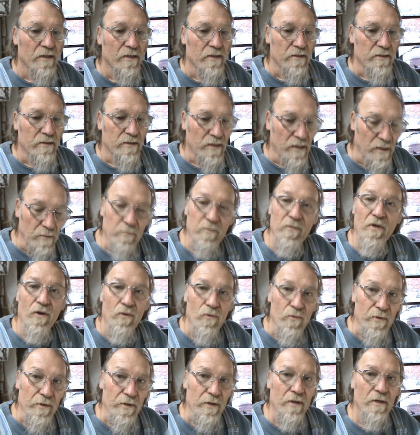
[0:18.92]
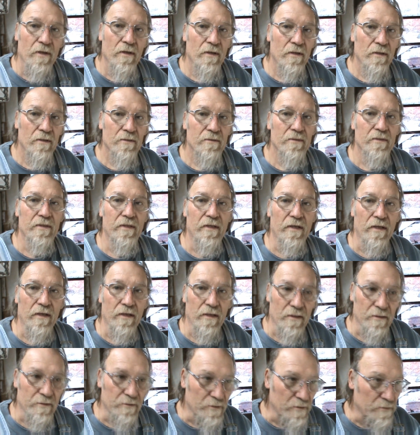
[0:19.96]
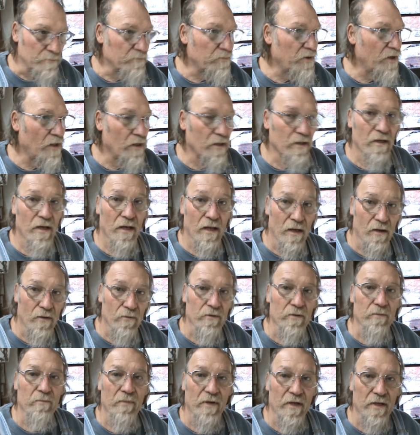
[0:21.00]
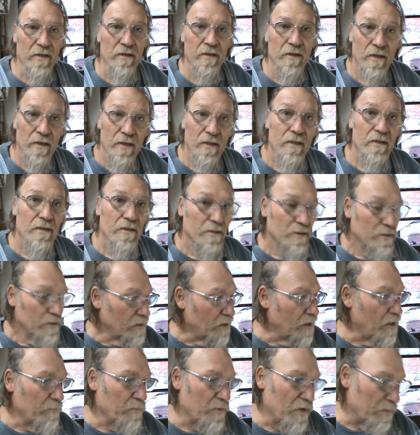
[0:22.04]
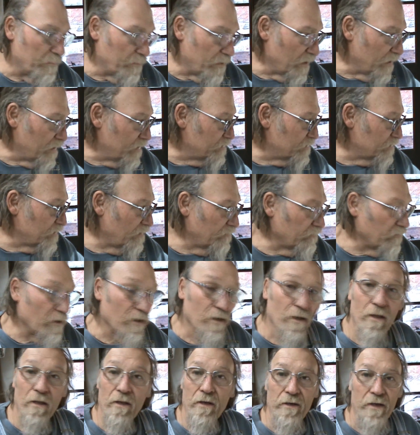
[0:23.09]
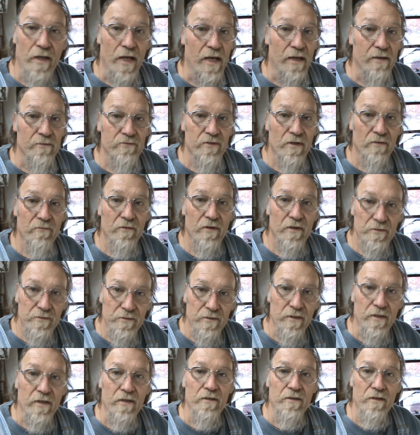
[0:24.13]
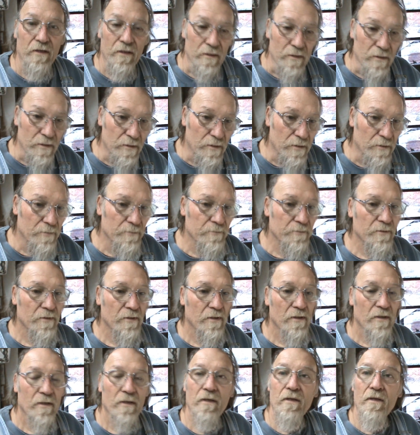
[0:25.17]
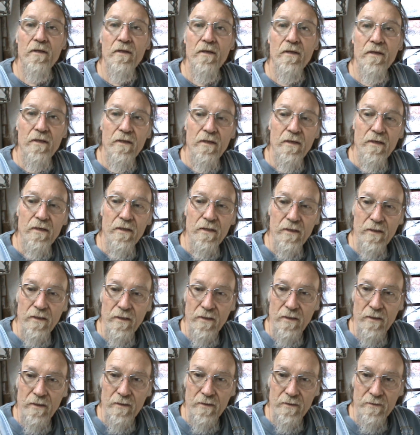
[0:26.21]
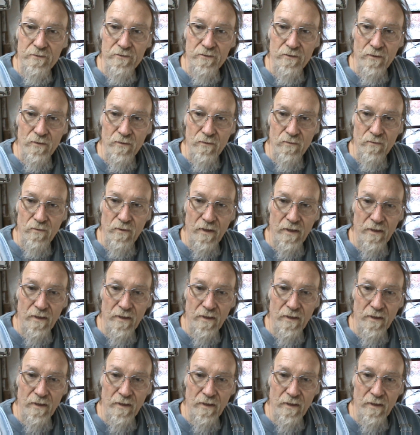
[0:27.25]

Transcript: keep going and plug along at my pace. I've got a lot of knives I've got to get done, and so